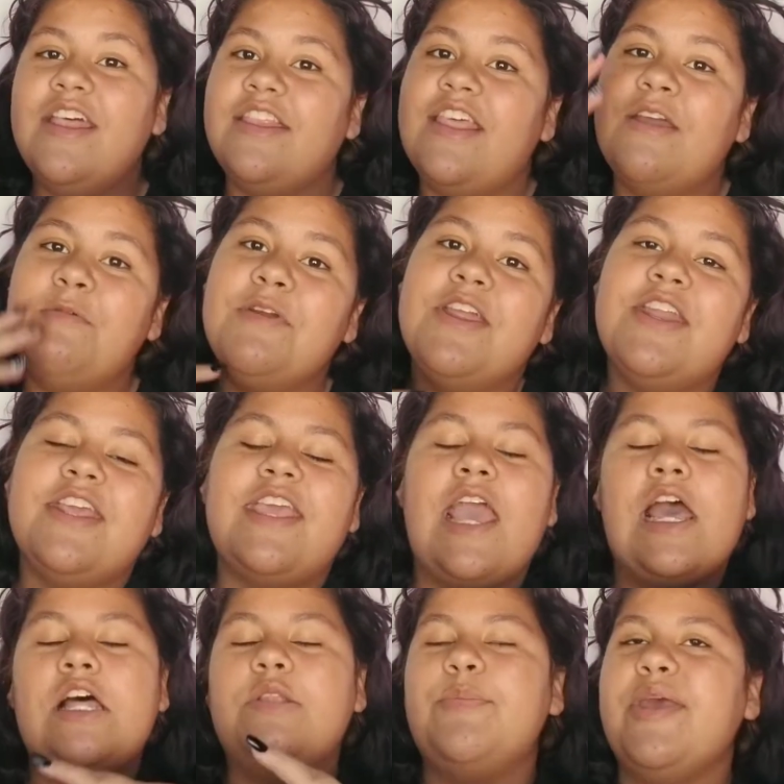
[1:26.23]
Then we're going to
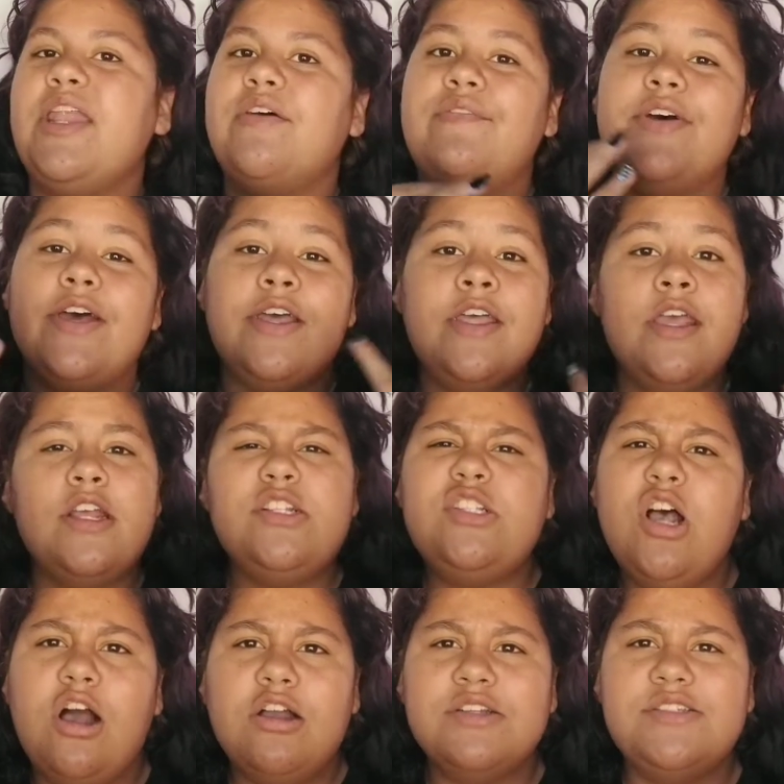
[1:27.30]
get a bit of a
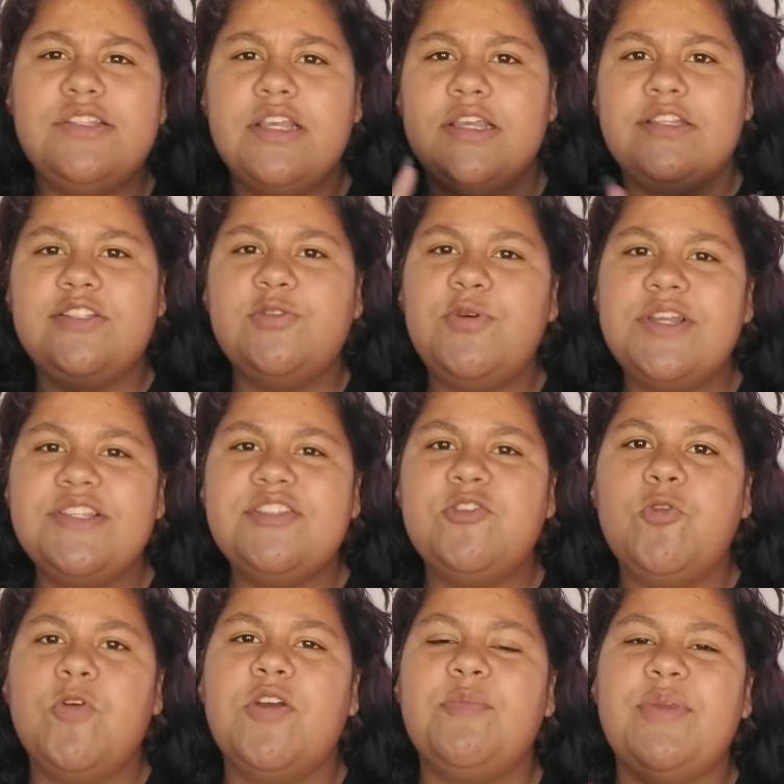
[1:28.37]
toxic twist
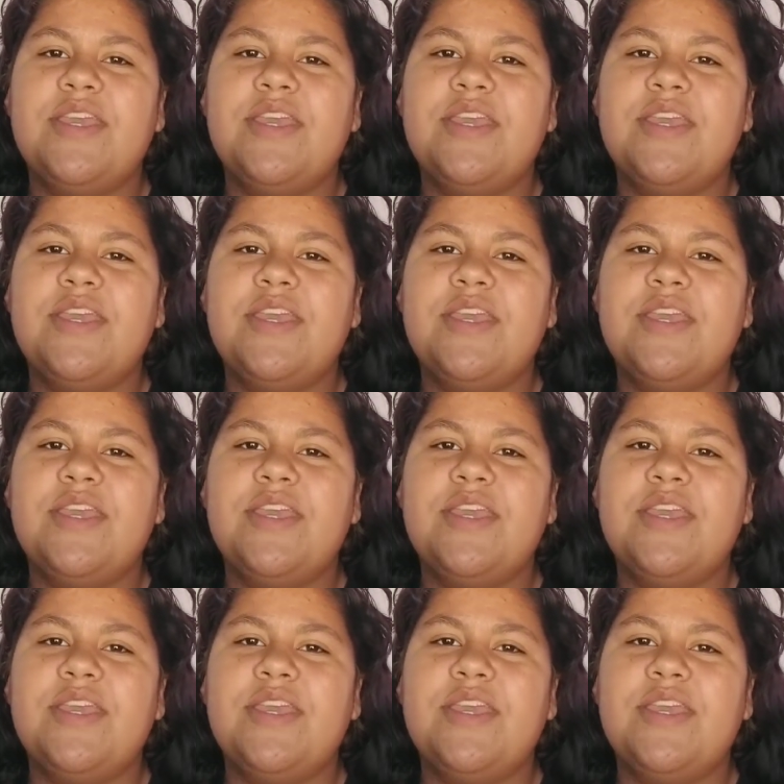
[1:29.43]
to it,